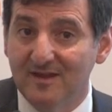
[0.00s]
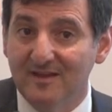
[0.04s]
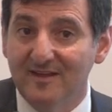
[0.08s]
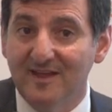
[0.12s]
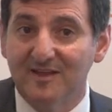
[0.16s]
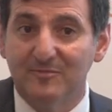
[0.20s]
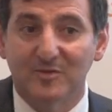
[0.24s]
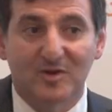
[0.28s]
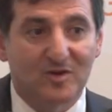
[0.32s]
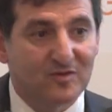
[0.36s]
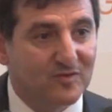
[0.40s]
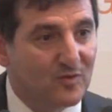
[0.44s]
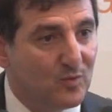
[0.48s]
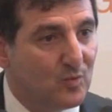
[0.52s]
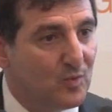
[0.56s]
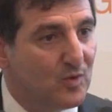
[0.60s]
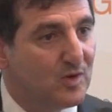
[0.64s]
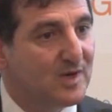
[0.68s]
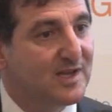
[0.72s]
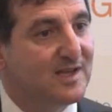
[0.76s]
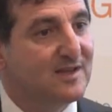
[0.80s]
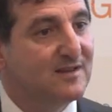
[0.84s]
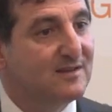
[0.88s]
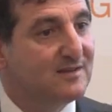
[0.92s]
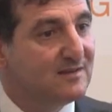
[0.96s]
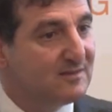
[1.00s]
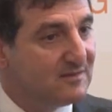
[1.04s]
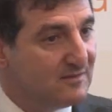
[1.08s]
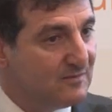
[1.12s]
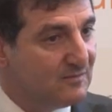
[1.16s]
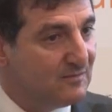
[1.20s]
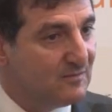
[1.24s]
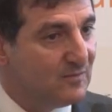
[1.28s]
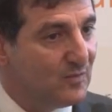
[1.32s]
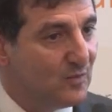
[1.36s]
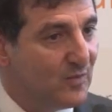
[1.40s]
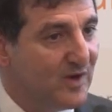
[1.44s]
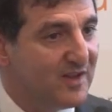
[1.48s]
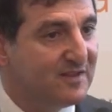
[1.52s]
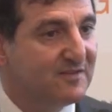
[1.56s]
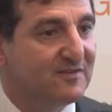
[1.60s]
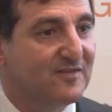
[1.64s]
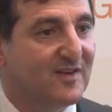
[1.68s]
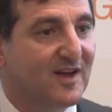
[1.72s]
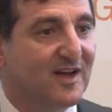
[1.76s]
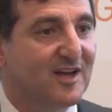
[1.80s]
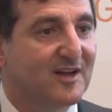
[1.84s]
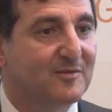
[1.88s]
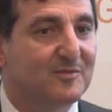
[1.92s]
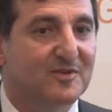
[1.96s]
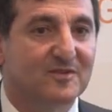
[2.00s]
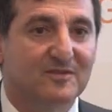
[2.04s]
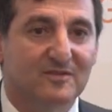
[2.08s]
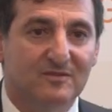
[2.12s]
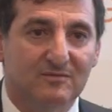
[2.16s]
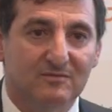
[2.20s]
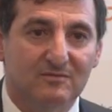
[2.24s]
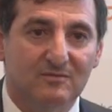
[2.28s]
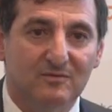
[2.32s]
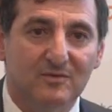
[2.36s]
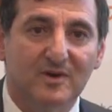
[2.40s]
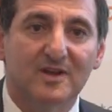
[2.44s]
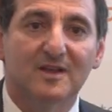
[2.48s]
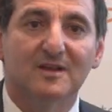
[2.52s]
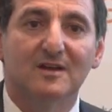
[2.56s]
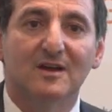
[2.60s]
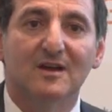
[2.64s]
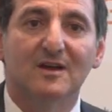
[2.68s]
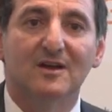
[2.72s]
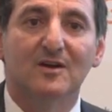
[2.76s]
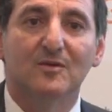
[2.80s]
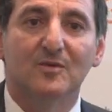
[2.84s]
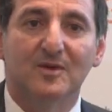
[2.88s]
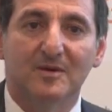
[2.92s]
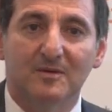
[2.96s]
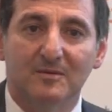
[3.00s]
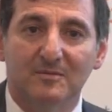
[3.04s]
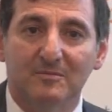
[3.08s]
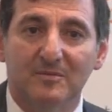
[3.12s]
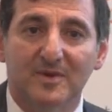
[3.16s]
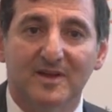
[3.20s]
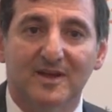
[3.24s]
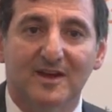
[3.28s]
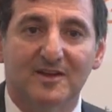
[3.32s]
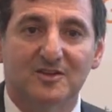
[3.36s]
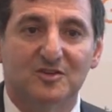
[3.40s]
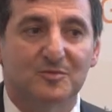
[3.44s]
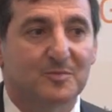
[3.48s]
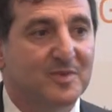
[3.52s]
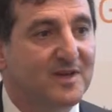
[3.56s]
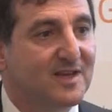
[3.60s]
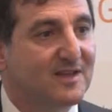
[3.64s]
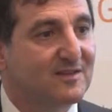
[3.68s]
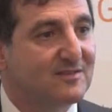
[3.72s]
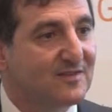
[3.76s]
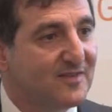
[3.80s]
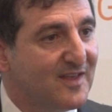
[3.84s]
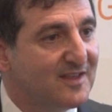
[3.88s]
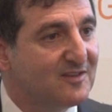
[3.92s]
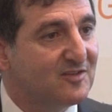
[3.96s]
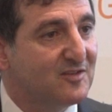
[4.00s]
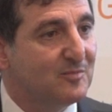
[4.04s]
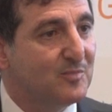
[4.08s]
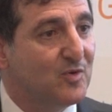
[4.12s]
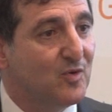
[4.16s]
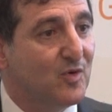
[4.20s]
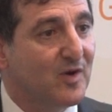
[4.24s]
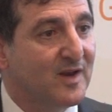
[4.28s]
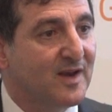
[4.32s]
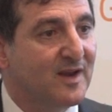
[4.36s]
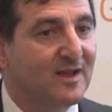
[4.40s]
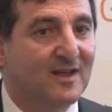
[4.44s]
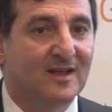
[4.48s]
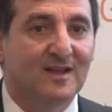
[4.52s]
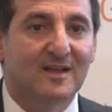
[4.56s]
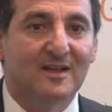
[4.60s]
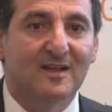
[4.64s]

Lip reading: That's because of Woolies and Wes Farmers and Rio and BHP. So that's the point.